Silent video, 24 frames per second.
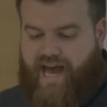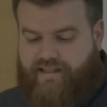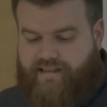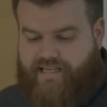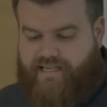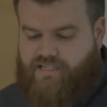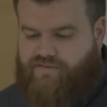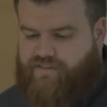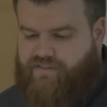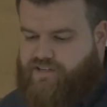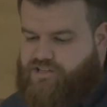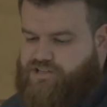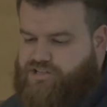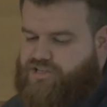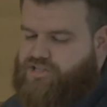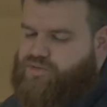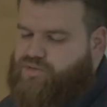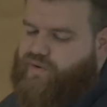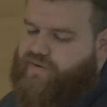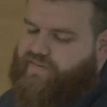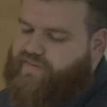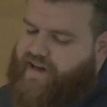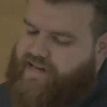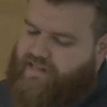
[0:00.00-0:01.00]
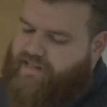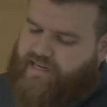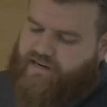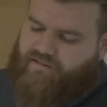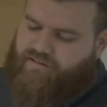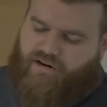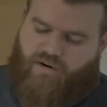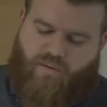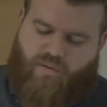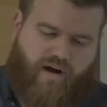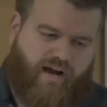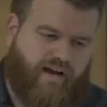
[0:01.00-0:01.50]
these features. We've had like
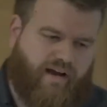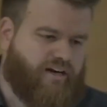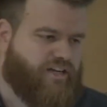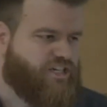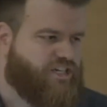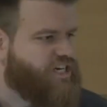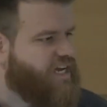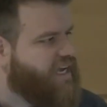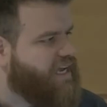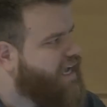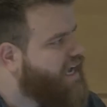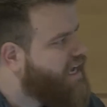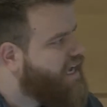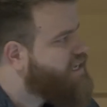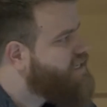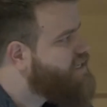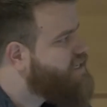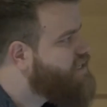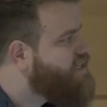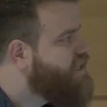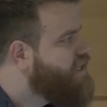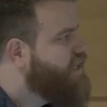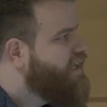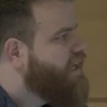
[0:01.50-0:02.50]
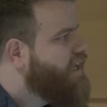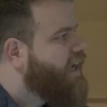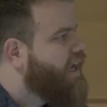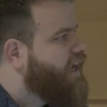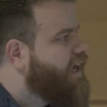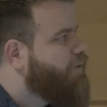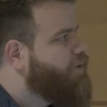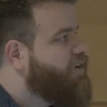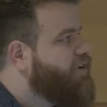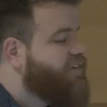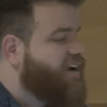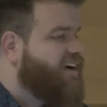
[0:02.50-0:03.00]
require.js.
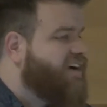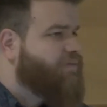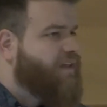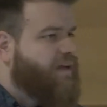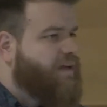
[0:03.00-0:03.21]
We even have like